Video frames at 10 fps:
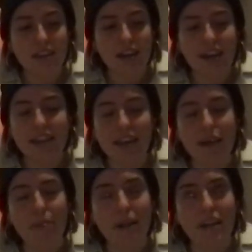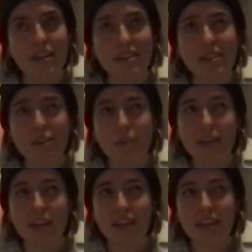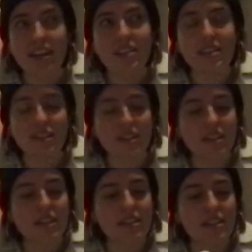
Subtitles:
I think I might consider making it a series.